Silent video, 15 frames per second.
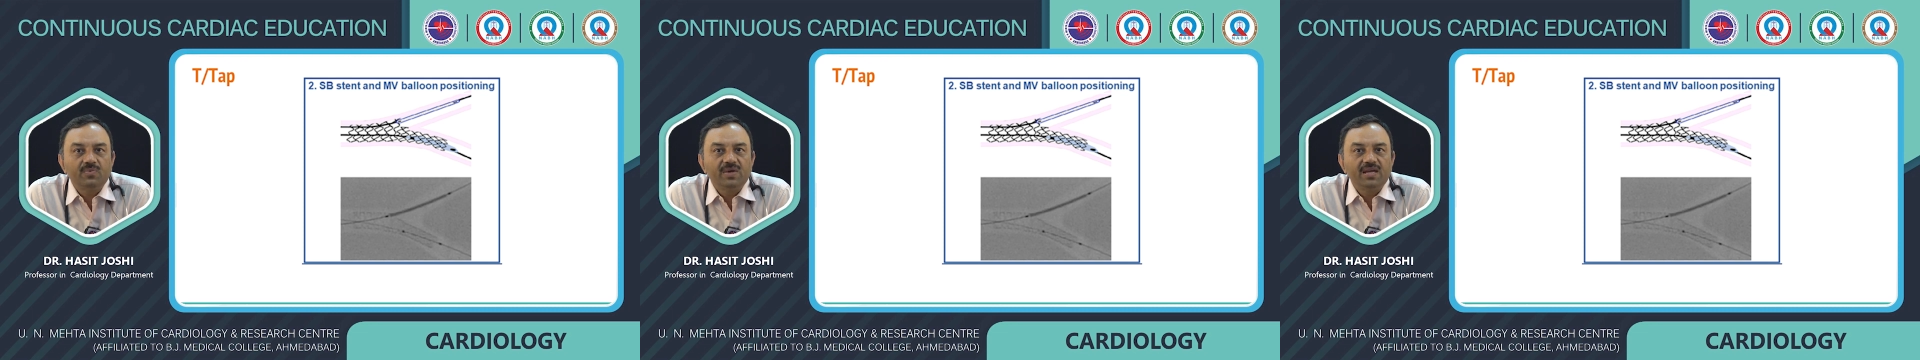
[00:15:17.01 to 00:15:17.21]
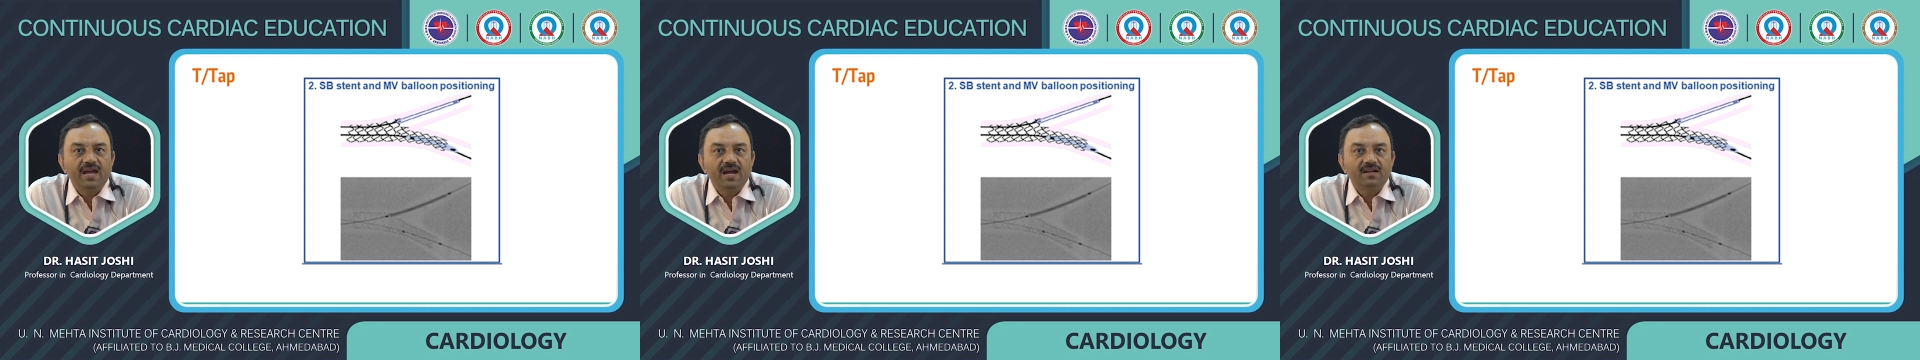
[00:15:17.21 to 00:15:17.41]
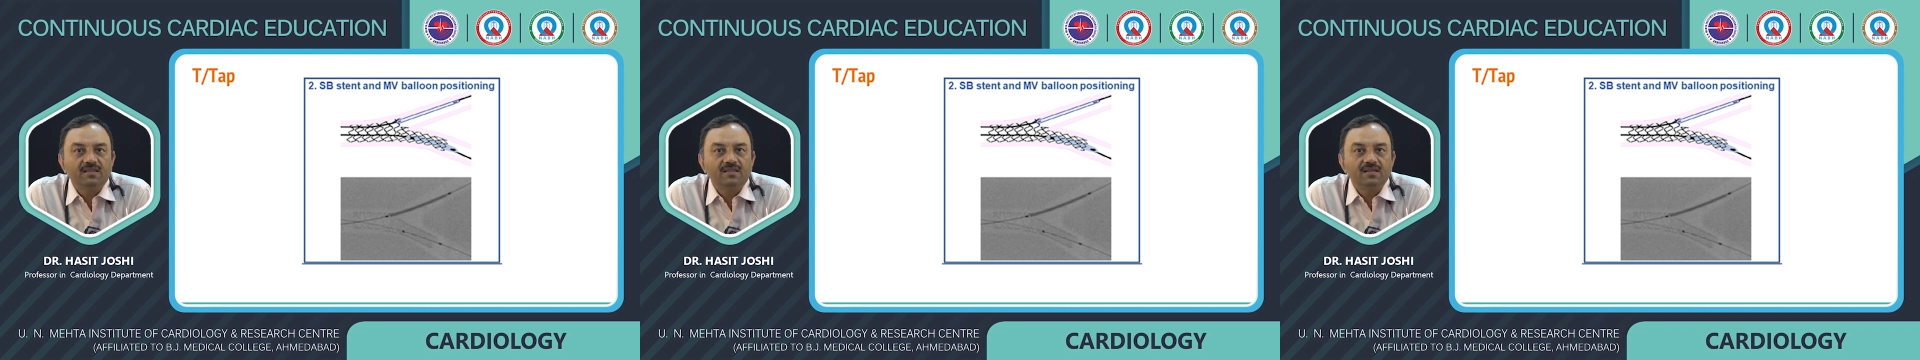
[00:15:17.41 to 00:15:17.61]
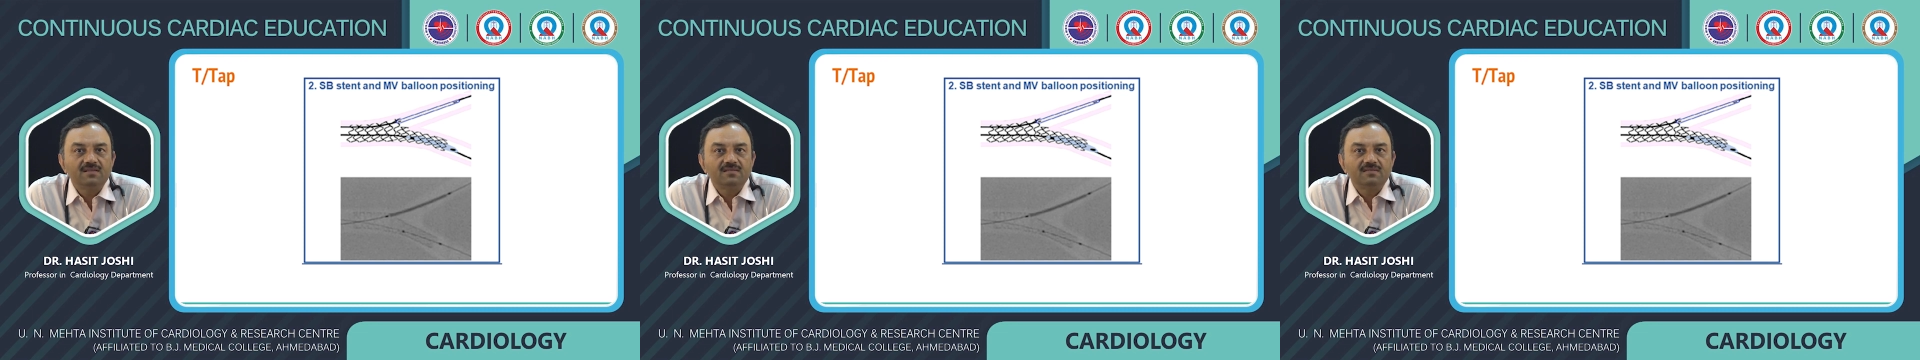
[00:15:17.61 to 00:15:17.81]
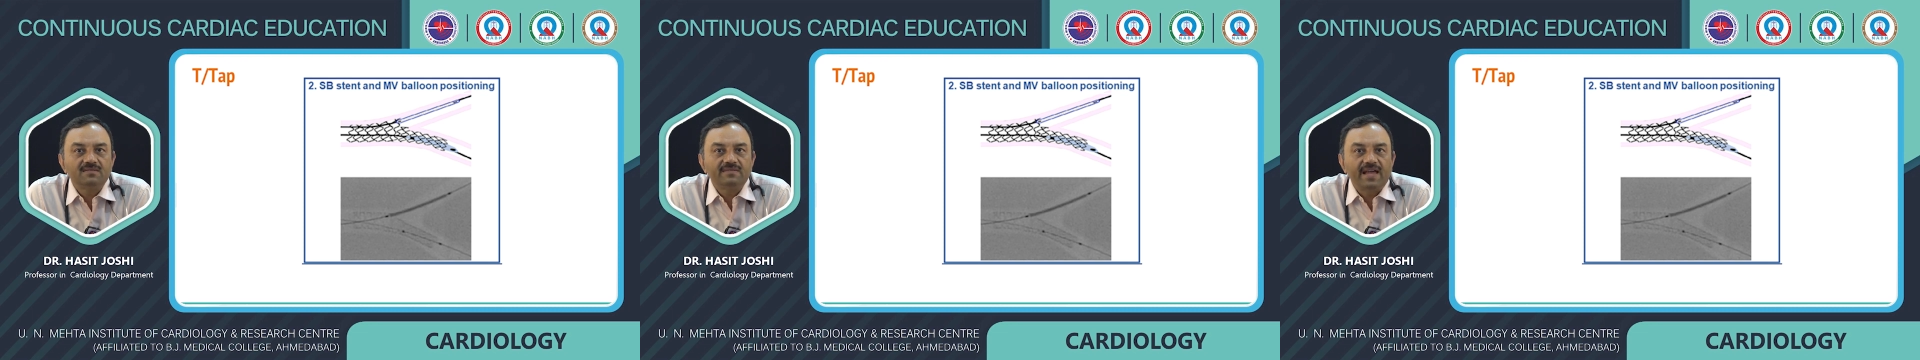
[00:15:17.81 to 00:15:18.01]
we get
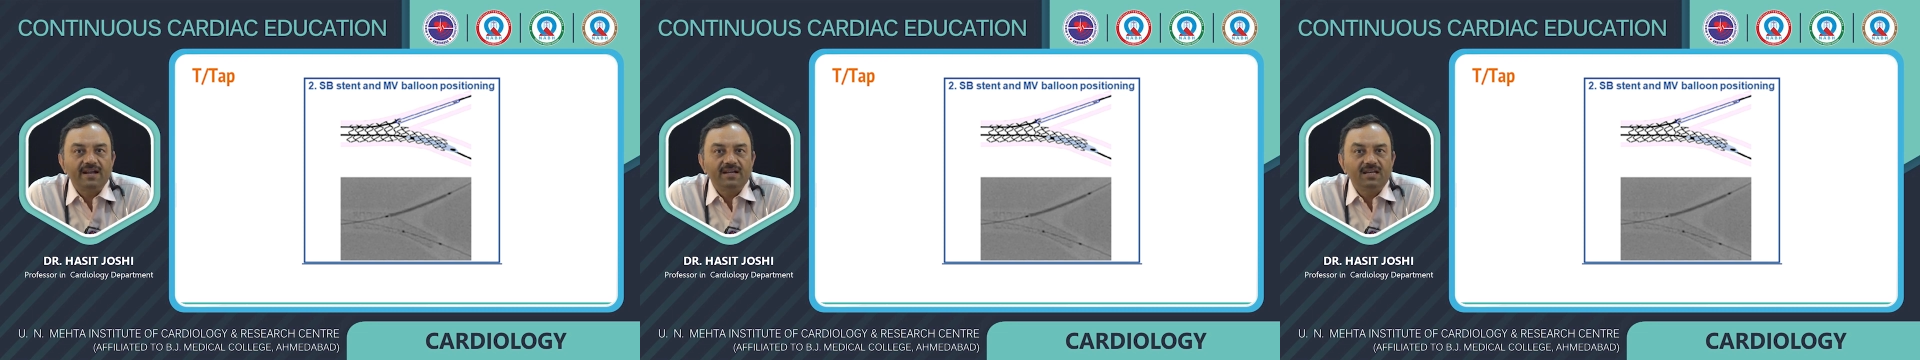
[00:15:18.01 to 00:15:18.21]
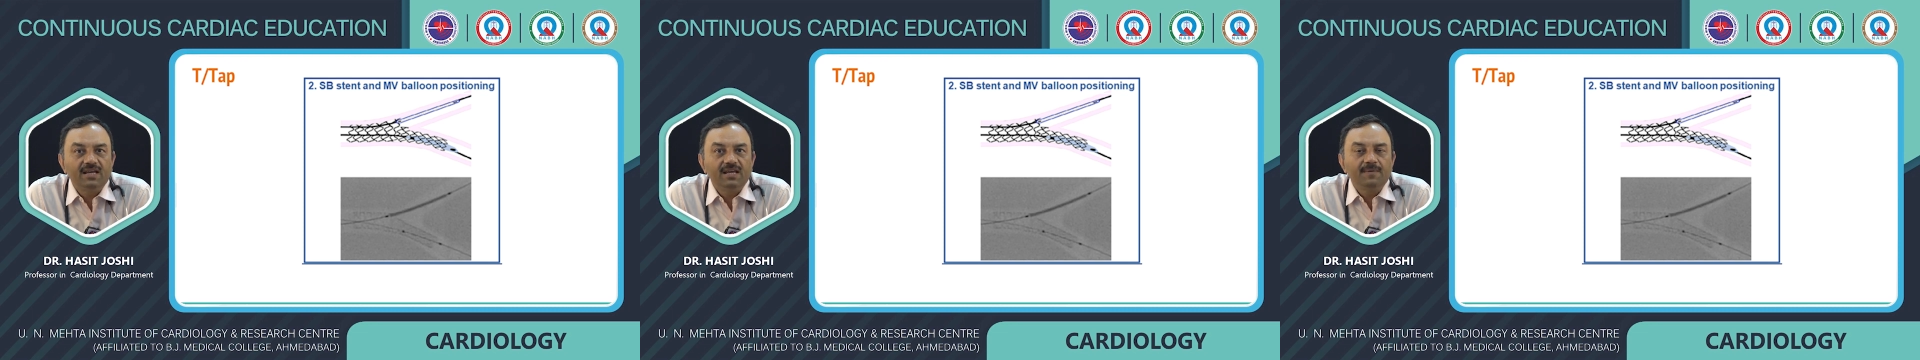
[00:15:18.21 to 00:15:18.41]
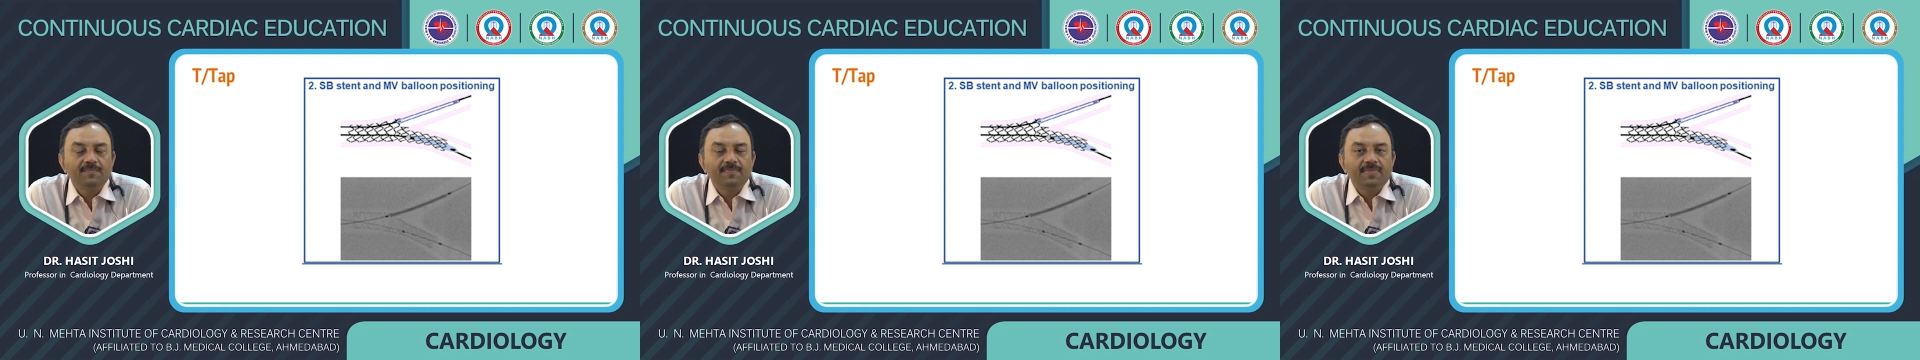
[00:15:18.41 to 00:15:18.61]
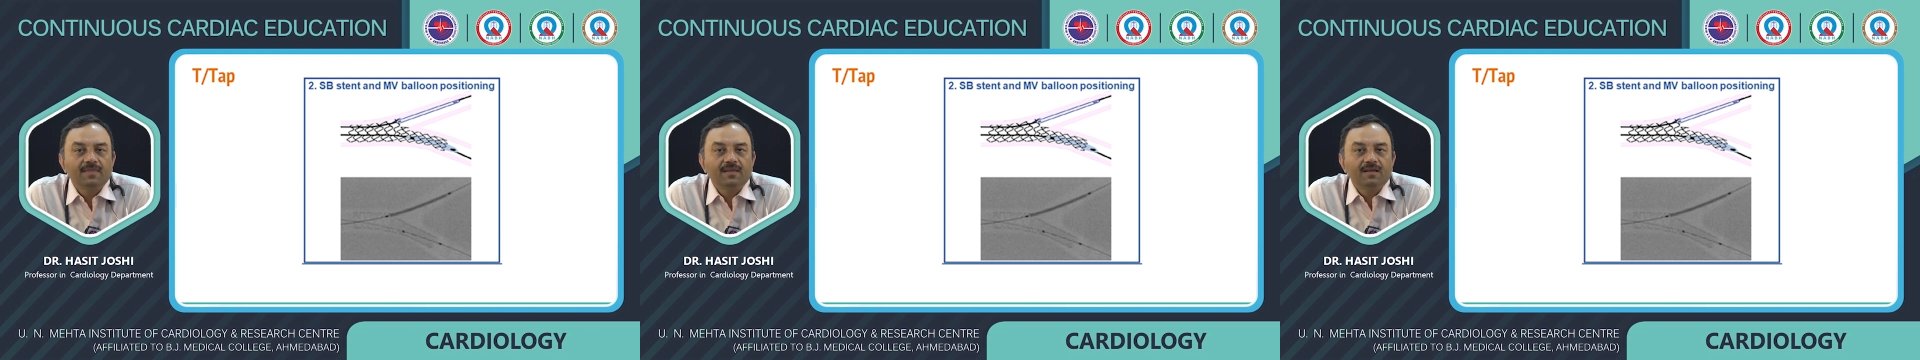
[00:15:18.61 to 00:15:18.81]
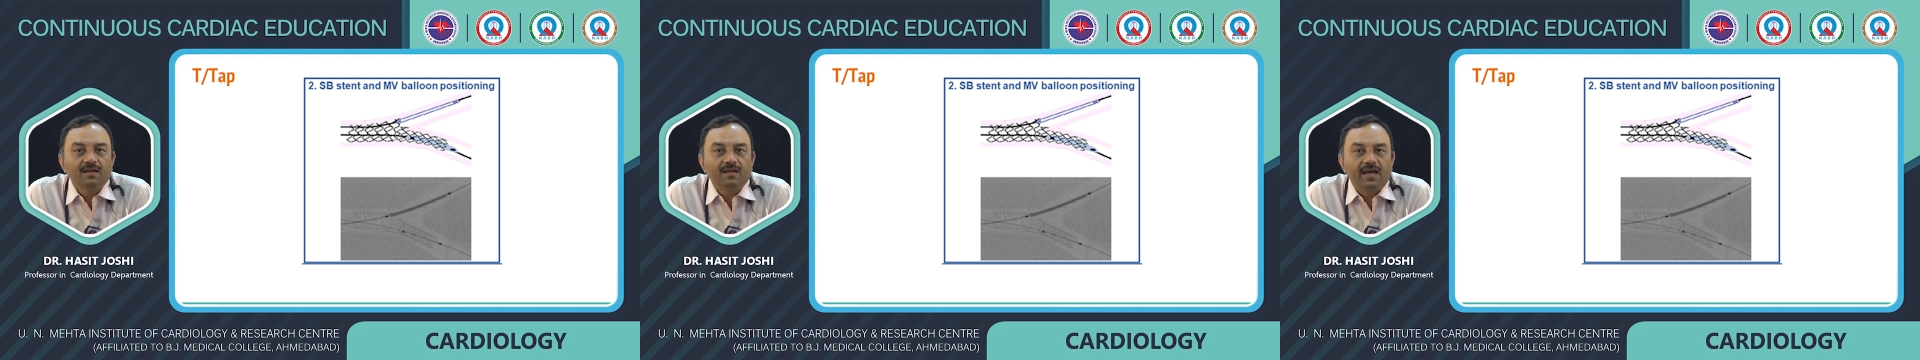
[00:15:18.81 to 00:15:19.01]
this 90
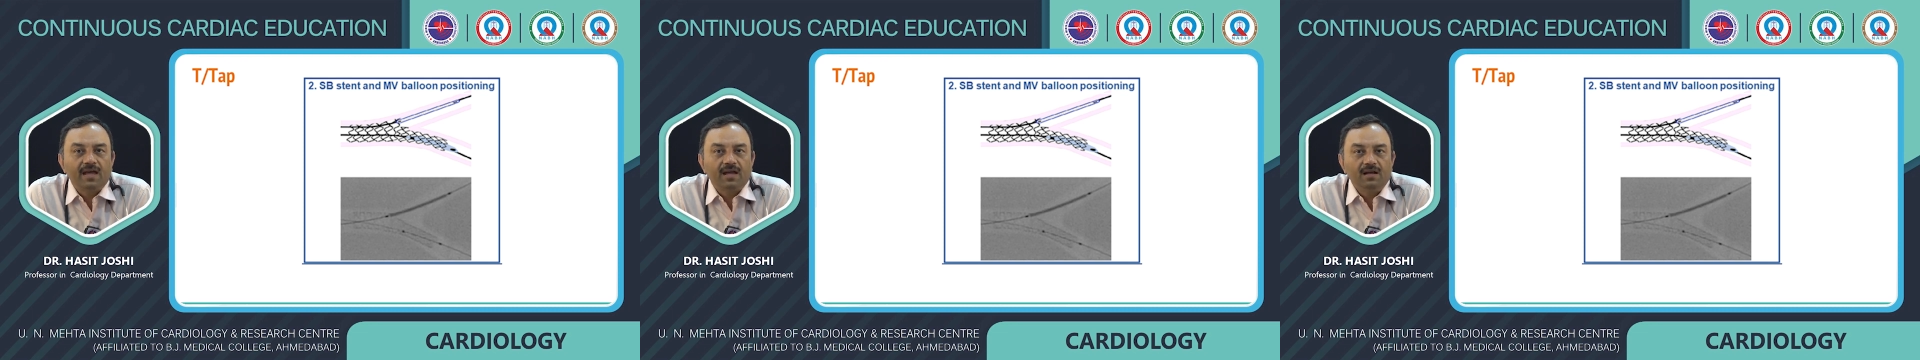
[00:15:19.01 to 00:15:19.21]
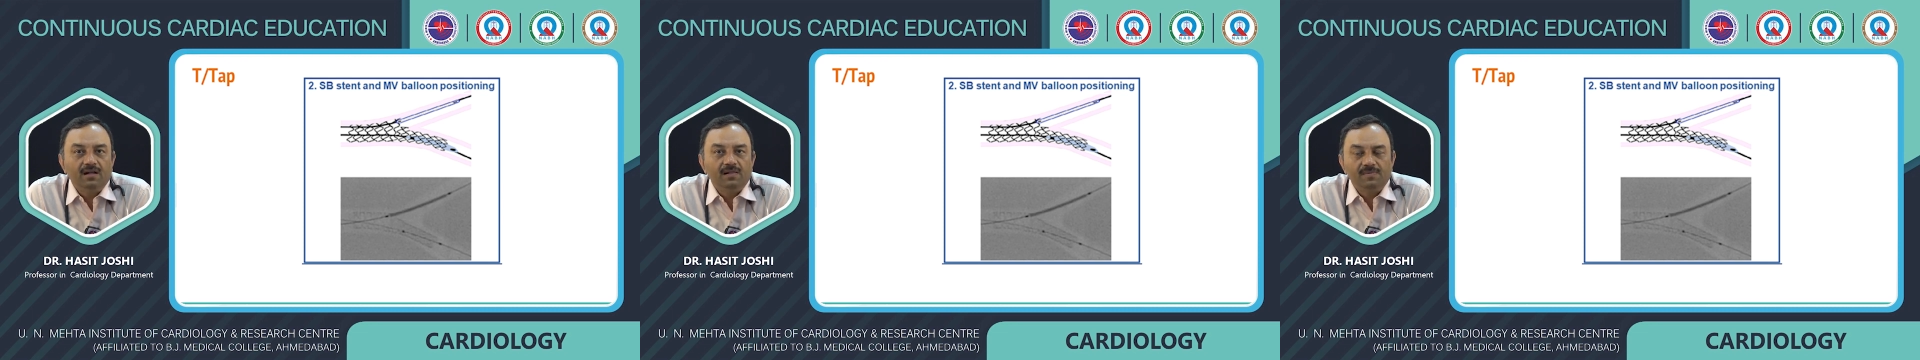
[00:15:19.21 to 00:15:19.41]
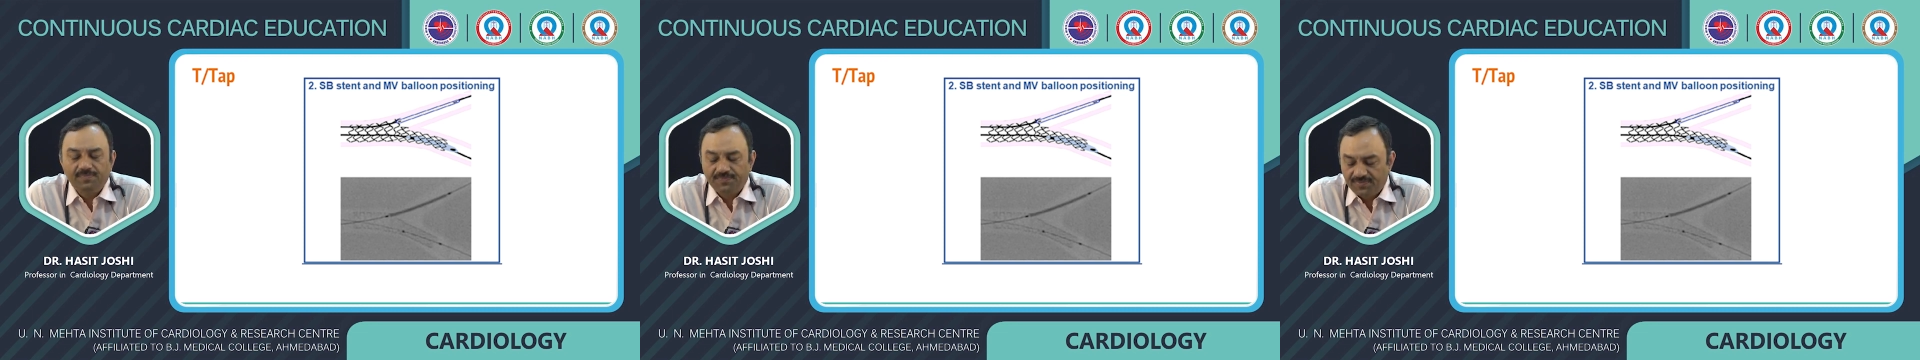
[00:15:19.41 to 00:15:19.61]
angle,